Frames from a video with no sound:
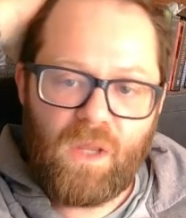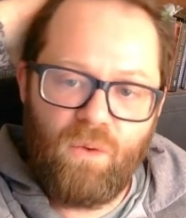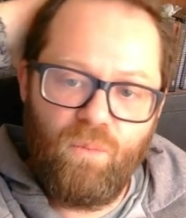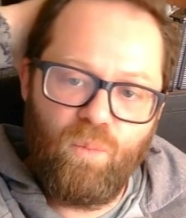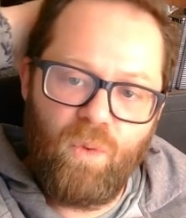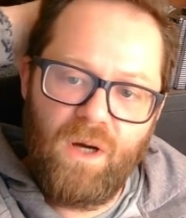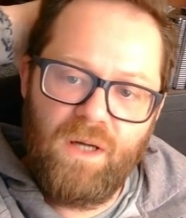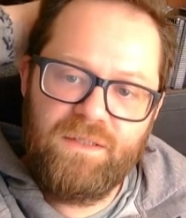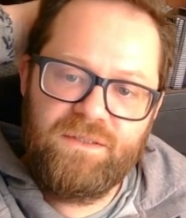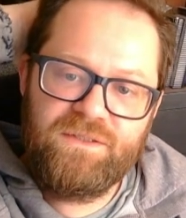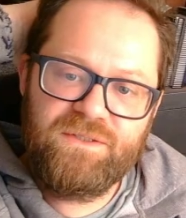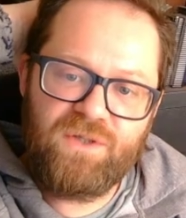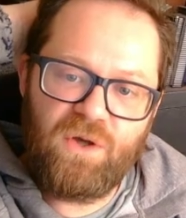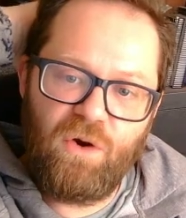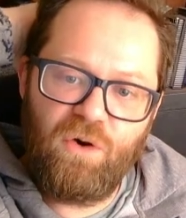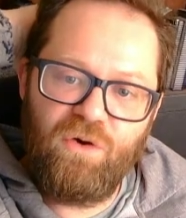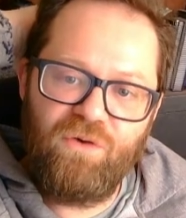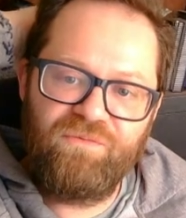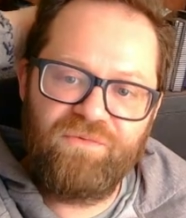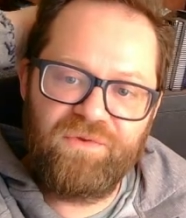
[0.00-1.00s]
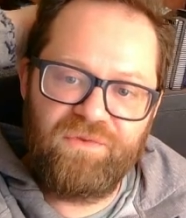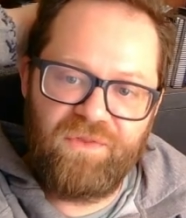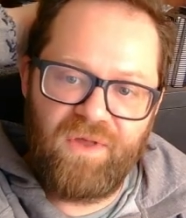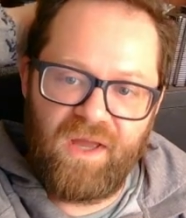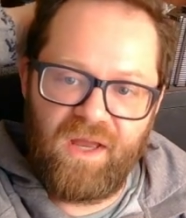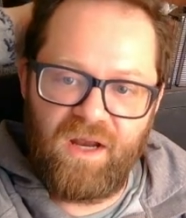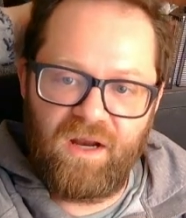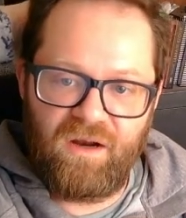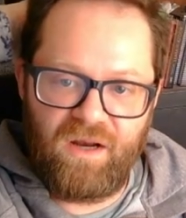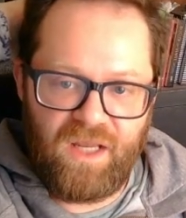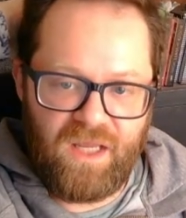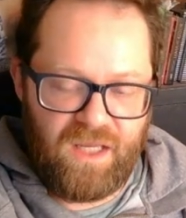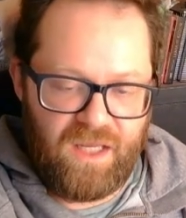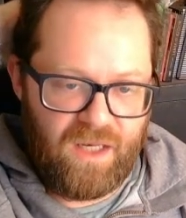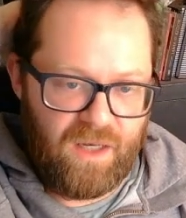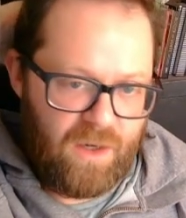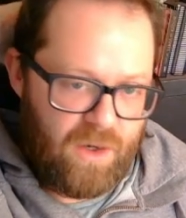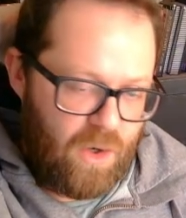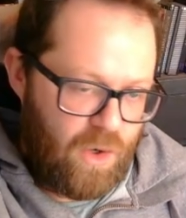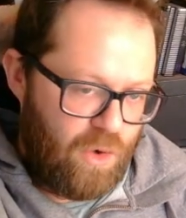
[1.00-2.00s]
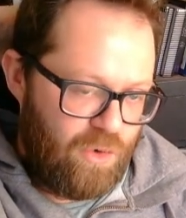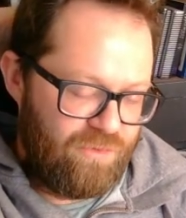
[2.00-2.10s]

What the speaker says: One's over there in